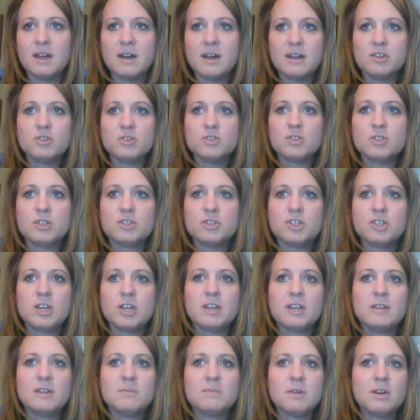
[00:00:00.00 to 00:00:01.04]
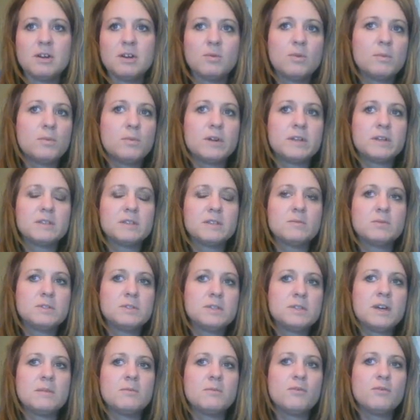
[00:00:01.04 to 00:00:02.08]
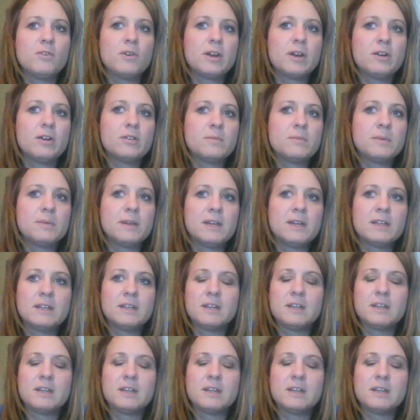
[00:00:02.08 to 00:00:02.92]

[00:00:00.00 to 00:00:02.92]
I usually check email one more time before I go to bed,